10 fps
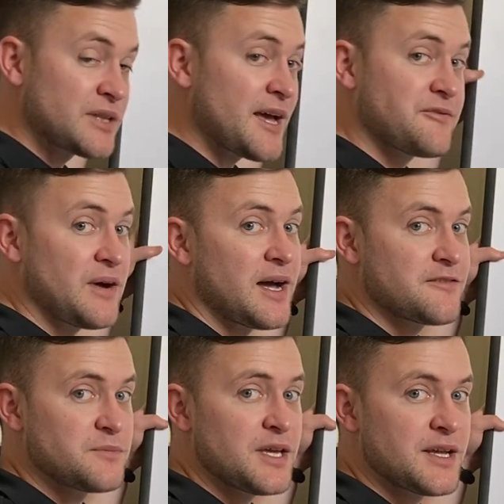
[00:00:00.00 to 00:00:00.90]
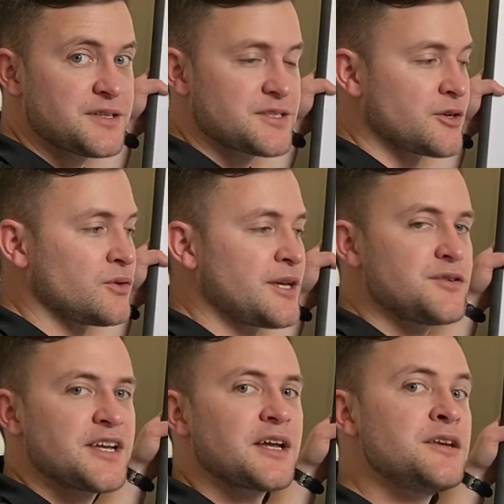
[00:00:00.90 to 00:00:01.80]
that 5 minutes, it'll let
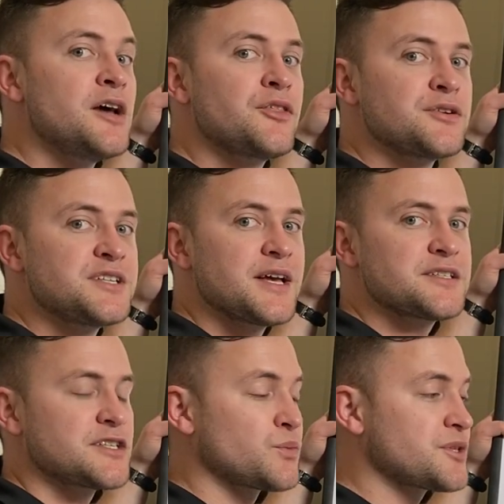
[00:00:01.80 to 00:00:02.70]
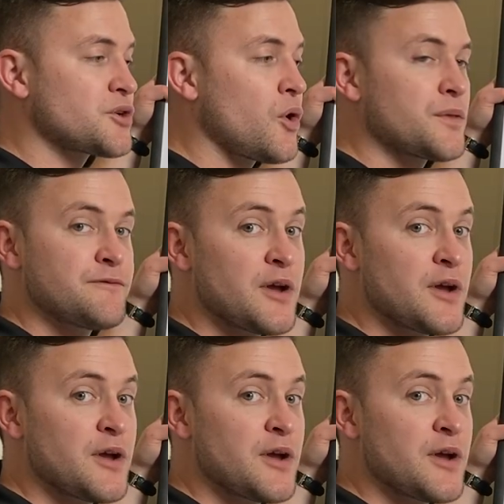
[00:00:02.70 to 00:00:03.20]
you take another test. It's what's called the